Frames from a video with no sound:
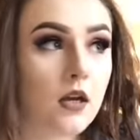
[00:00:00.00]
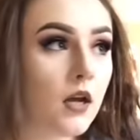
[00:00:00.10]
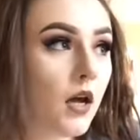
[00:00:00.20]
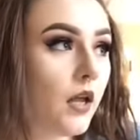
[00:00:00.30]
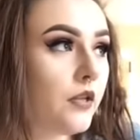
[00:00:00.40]

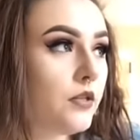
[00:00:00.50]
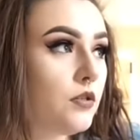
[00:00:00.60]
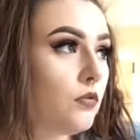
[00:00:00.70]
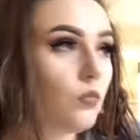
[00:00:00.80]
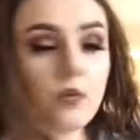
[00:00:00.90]
and
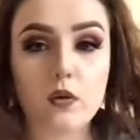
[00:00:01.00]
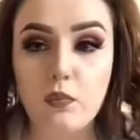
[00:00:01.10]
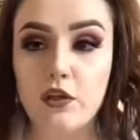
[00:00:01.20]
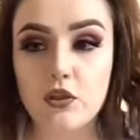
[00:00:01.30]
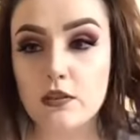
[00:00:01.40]

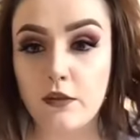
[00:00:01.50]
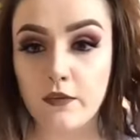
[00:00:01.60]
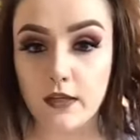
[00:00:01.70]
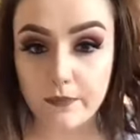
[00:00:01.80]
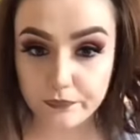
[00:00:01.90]
we just live
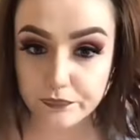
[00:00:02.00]
in it.